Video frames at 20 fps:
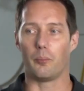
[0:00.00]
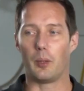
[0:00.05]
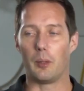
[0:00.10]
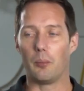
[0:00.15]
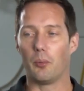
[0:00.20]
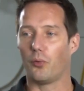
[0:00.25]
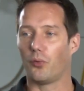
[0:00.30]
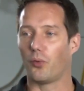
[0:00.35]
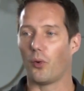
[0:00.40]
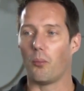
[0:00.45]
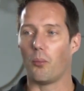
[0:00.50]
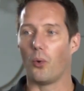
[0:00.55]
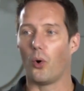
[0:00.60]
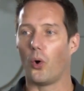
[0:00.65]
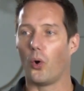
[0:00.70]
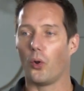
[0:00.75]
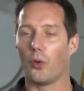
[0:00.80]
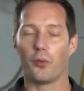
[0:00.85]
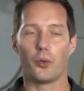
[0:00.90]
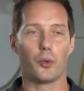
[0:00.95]
People from
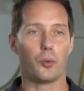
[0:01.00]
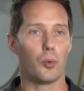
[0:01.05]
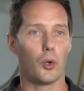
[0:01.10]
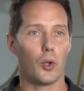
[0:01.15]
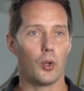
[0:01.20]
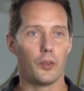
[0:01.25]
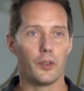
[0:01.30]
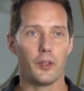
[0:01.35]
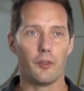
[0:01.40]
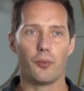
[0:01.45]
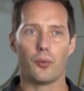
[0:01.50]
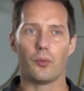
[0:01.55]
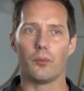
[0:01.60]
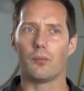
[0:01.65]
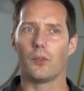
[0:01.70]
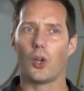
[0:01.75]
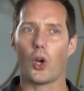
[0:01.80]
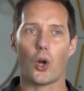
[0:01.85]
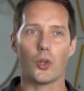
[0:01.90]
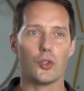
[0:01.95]
all over the world,
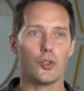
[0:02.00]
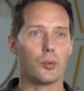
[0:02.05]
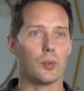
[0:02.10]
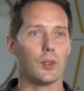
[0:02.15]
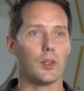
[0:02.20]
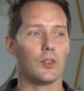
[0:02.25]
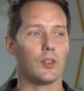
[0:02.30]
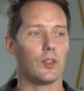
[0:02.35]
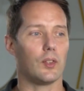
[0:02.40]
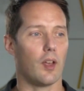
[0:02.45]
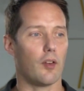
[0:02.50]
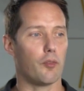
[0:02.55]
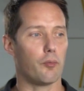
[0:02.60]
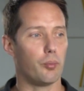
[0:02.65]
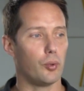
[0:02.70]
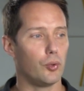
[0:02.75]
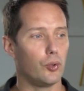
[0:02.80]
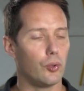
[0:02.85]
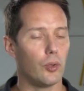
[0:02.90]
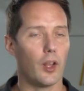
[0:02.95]
different countries,
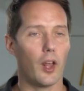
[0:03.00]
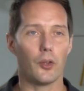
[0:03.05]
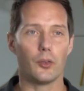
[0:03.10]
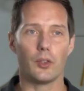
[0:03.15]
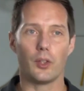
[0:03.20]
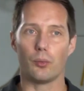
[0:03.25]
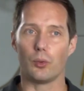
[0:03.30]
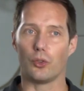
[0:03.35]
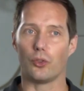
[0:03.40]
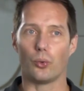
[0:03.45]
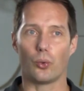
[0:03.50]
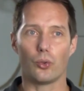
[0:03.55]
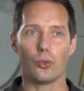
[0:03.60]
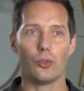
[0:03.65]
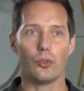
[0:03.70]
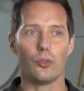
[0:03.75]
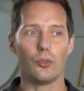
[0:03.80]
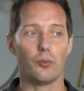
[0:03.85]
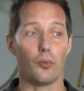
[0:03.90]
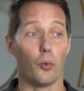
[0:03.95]
have put together their
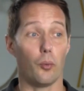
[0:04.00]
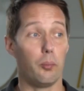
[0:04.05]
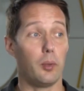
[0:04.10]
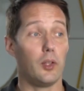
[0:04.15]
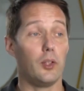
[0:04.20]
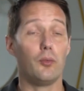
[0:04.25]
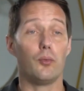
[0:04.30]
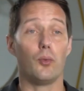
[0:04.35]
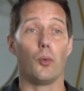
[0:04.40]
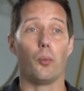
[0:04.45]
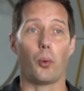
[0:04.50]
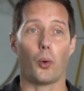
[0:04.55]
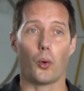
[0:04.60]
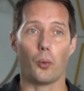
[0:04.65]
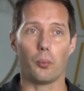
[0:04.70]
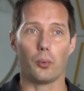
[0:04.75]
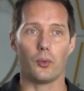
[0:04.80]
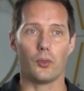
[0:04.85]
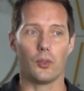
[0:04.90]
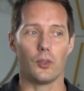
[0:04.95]
resources for peaceful
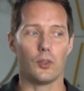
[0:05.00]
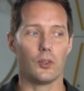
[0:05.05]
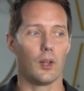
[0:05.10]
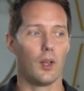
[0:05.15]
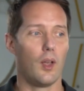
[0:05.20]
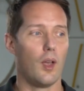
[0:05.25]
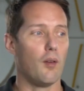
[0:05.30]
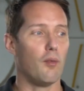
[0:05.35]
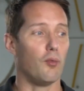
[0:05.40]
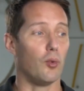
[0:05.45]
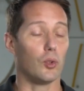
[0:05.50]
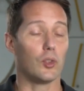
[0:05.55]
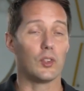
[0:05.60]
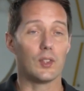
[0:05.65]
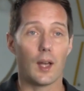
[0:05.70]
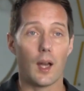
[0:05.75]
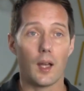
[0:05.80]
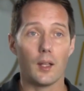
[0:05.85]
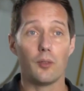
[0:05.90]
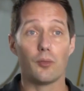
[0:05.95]
purposes, for
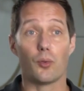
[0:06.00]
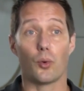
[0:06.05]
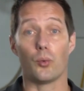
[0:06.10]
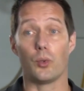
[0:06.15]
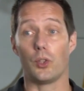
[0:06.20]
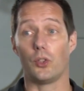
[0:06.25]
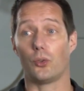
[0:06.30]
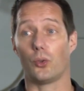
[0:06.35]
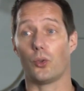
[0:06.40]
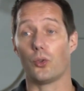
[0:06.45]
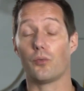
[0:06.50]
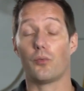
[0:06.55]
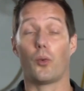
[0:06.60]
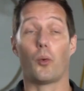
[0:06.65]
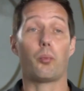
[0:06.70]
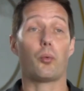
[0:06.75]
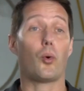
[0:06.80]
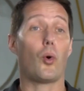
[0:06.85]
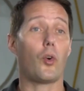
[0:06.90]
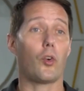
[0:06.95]
science, for research,
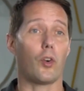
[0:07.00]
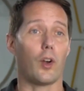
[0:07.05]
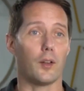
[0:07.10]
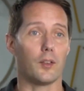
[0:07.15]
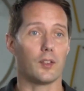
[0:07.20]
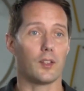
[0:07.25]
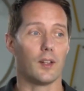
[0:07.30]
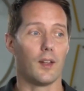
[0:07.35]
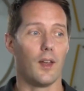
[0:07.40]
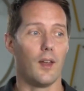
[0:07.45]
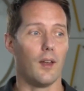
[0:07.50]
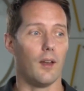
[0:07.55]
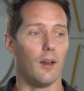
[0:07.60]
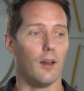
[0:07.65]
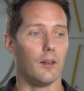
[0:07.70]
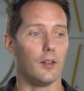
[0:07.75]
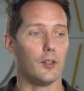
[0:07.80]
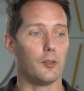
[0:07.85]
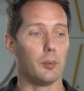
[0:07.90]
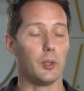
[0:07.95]
for progress.
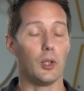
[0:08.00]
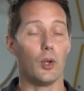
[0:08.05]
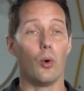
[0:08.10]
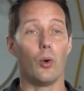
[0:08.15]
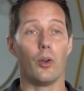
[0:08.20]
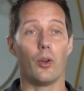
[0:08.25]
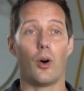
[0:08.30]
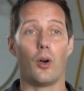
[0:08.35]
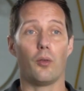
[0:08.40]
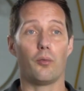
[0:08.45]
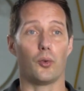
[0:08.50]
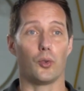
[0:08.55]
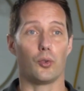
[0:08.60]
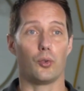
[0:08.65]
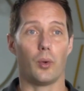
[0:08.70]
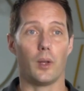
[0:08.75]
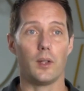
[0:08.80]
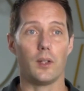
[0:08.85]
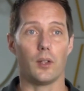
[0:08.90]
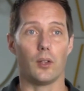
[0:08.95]
And it's been going on for
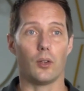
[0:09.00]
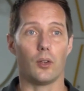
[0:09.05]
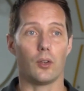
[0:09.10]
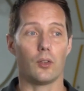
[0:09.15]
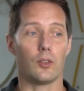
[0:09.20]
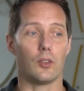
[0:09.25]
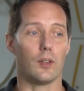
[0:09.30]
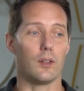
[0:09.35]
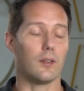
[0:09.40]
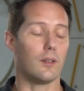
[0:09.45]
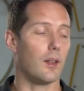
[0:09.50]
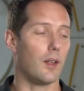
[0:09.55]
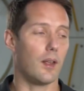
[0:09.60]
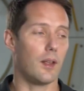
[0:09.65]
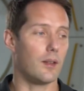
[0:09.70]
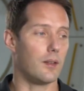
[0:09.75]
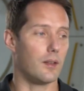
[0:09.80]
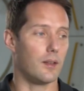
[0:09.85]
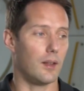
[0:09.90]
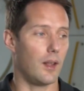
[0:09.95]
20 years, and,
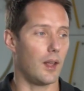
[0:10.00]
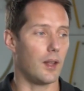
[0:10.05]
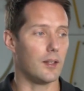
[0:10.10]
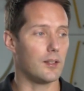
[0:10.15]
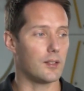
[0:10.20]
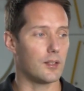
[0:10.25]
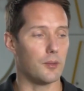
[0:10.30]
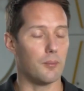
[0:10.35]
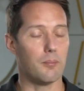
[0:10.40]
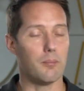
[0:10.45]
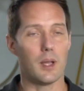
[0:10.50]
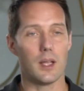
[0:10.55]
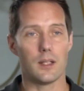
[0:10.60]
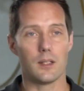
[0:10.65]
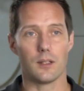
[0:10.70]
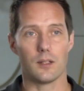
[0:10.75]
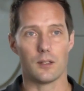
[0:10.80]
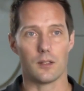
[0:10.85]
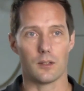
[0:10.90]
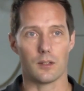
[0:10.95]
and, and it's an
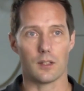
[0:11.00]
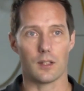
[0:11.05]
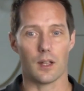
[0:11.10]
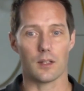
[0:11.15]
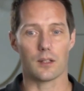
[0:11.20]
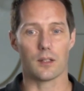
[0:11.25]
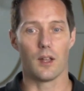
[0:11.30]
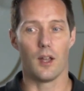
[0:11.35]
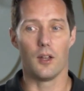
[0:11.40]
amazing success.